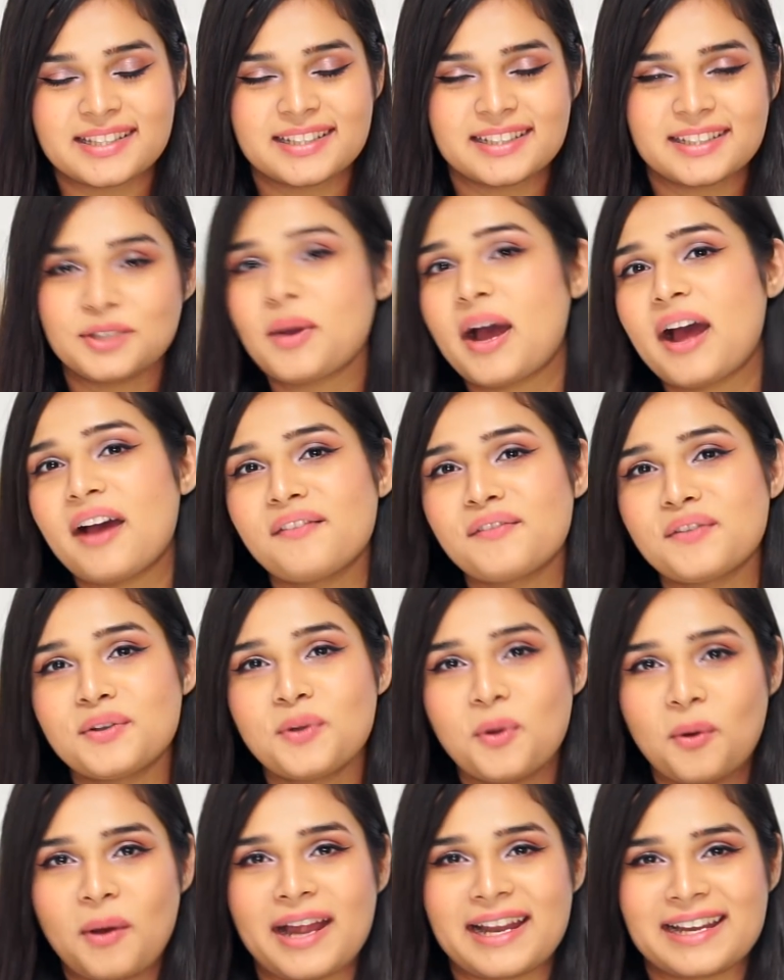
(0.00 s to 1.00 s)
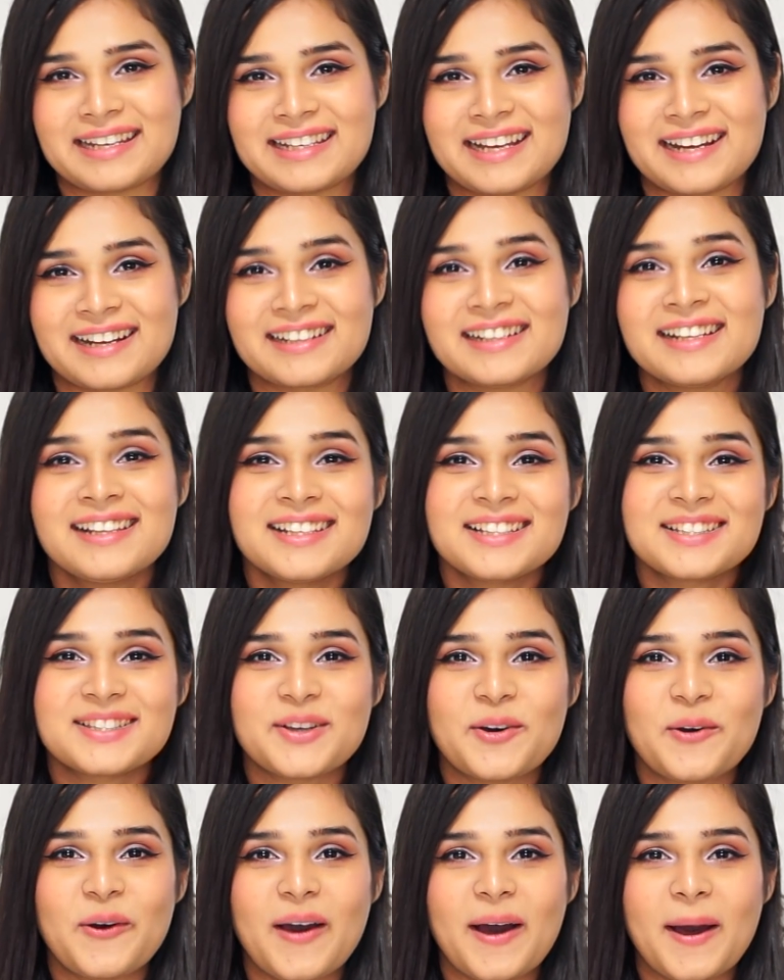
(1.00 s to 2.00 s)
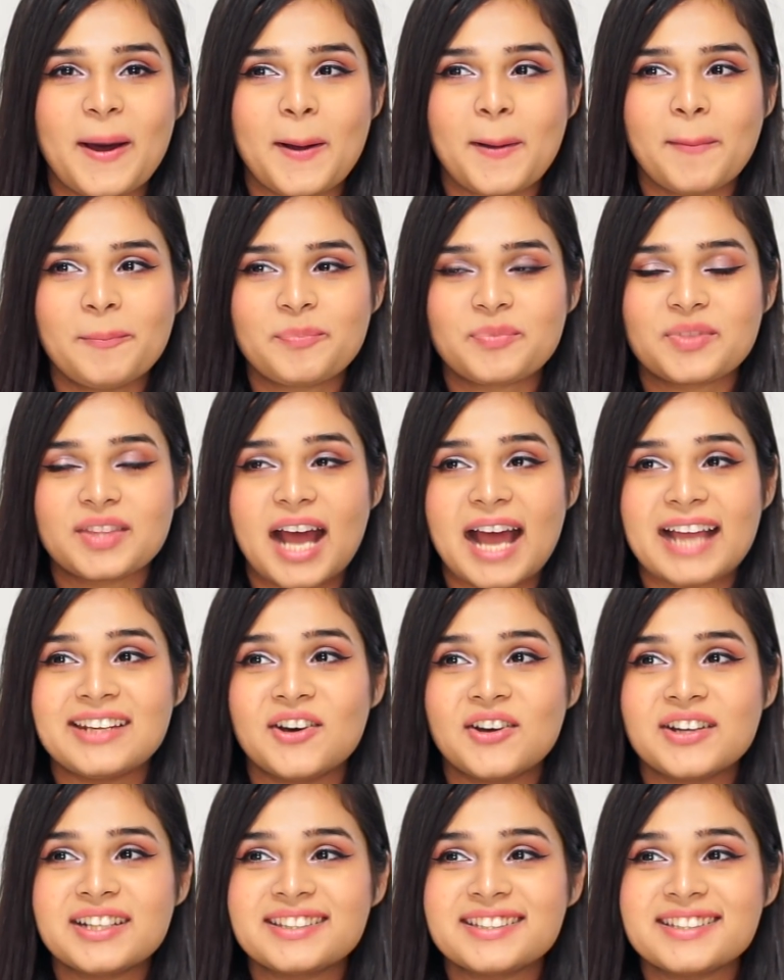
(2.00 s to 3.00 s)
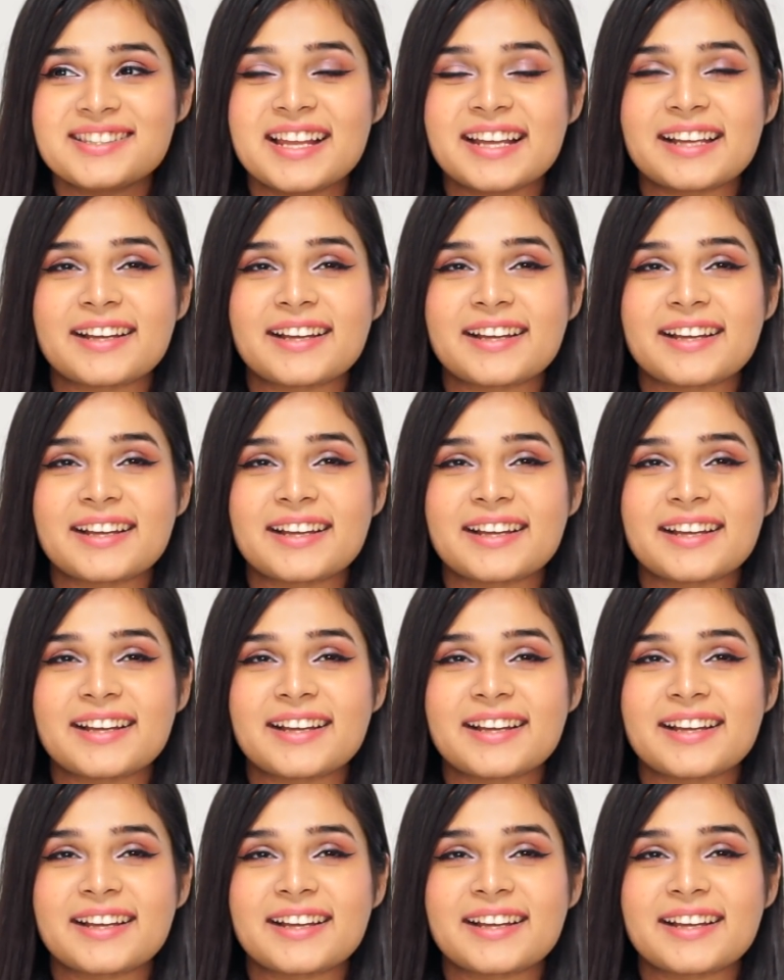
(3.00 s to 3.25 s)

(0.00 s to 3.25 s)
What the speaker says: You have no idea. So I learned this